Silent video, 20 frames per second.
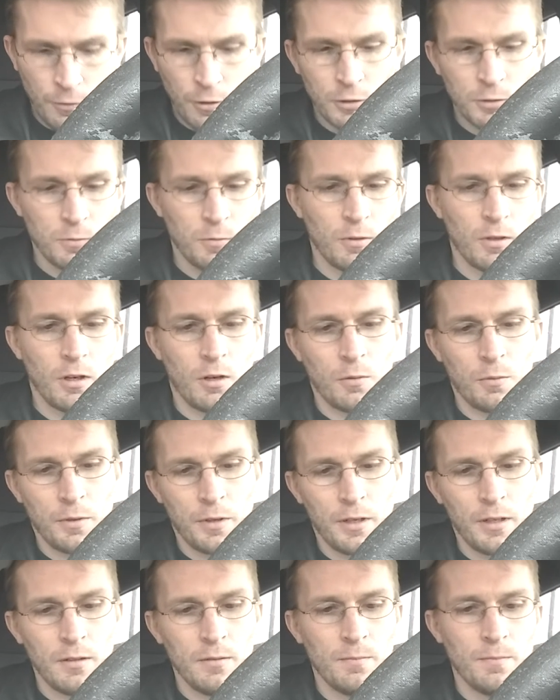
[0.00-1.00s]
first one I'll
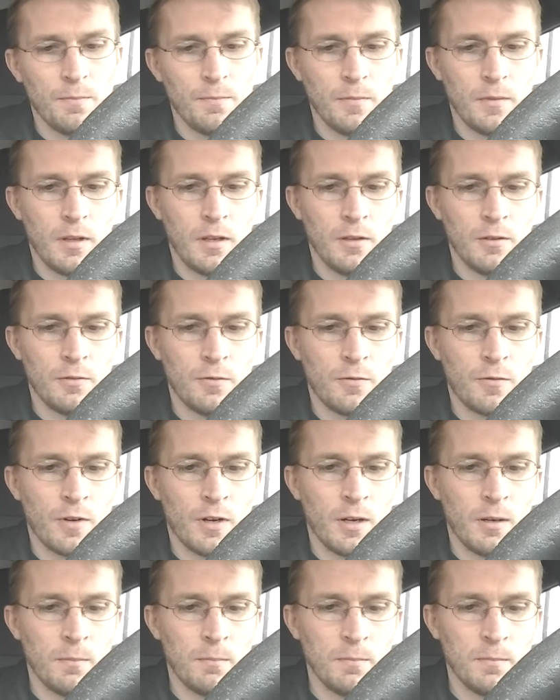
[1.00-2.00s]
read is
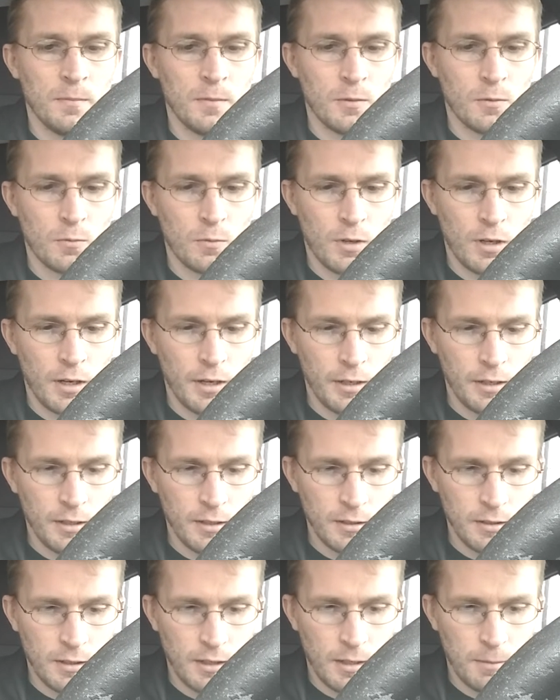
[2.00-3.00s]
from
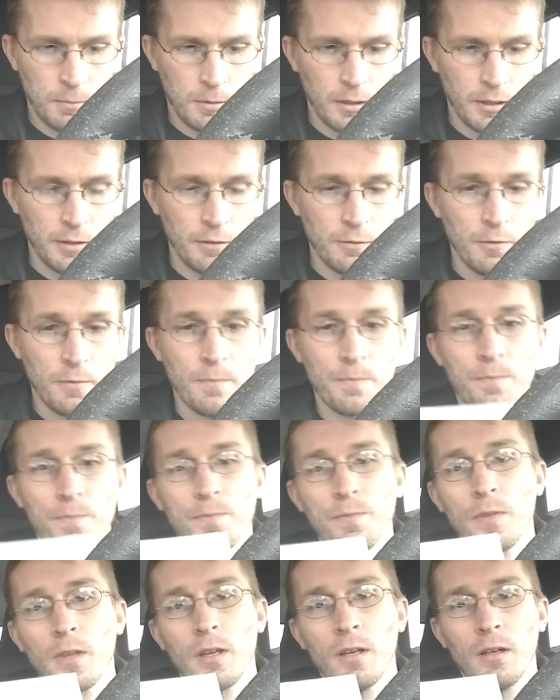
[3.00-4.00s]
Ryan, I believe.
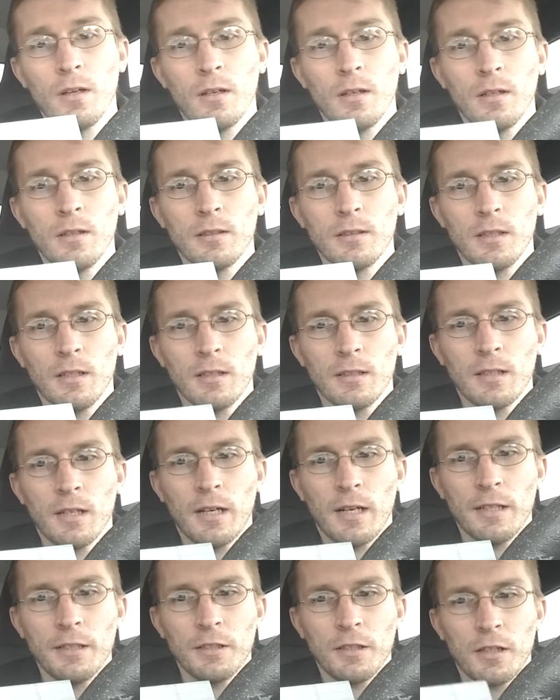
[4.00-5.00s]
It says,
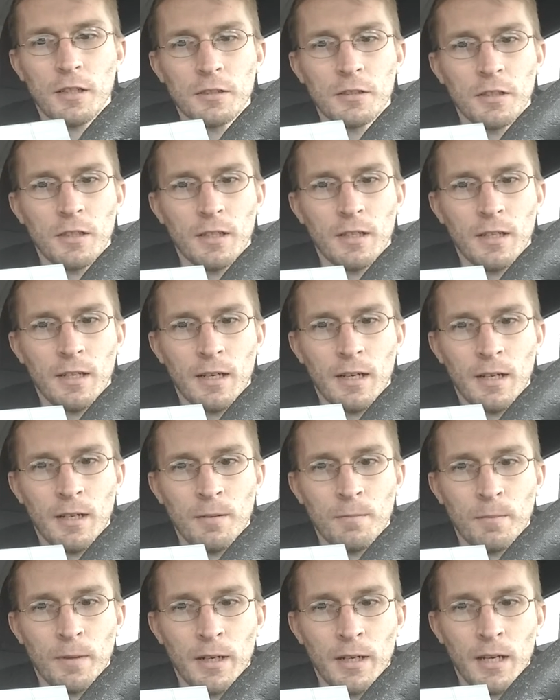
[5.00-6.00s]
Hi Josh and
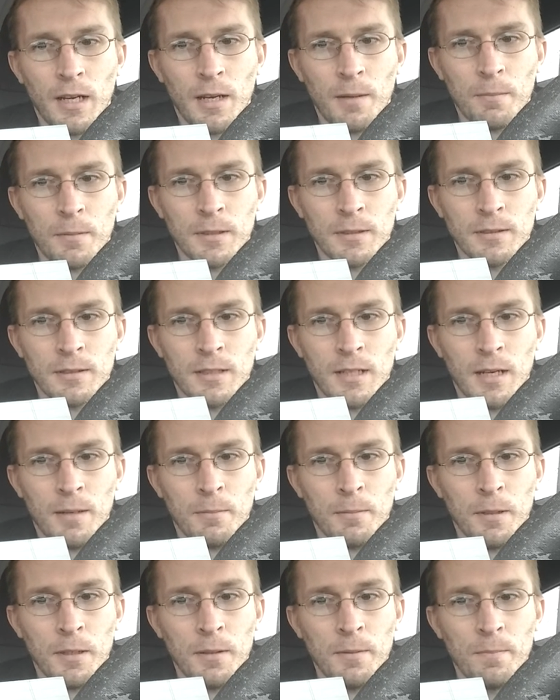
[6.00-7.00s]
Kay, my name is
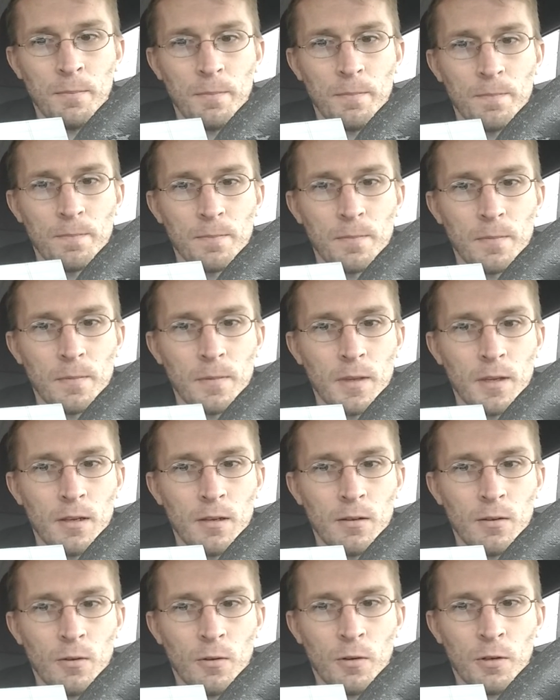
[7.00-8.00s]
Debbie,
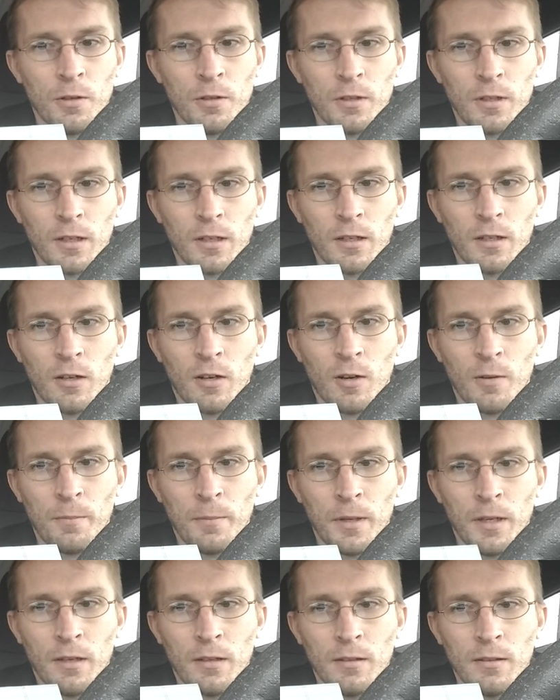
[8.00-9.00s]
or you can call
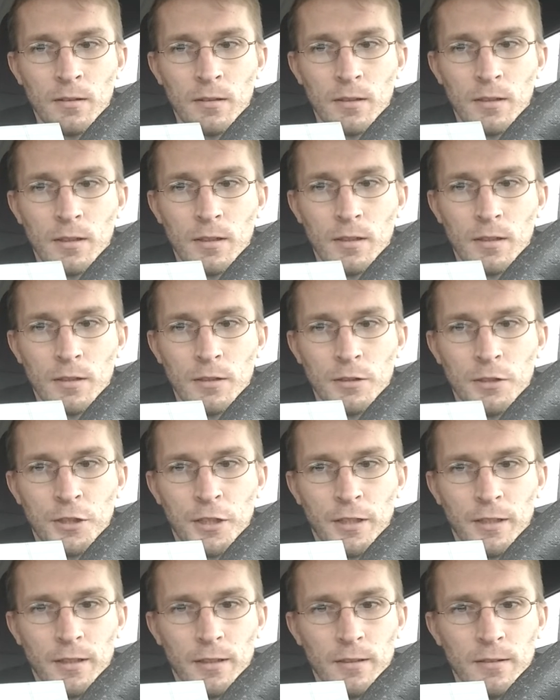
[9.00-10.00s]
me
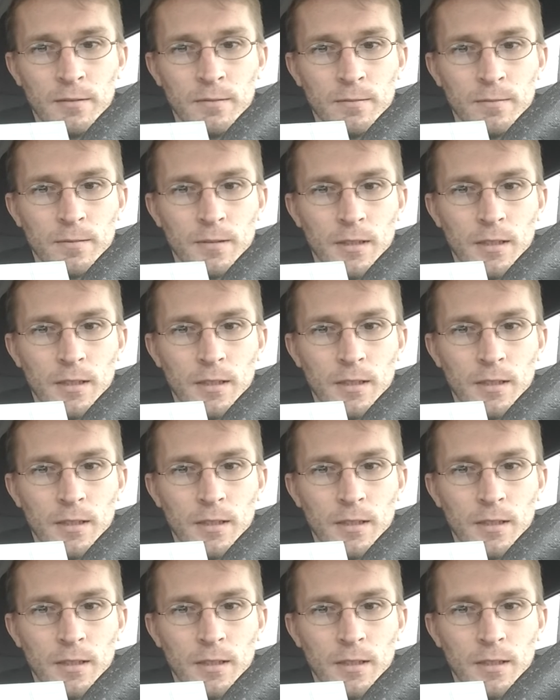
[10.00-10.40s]
Jean.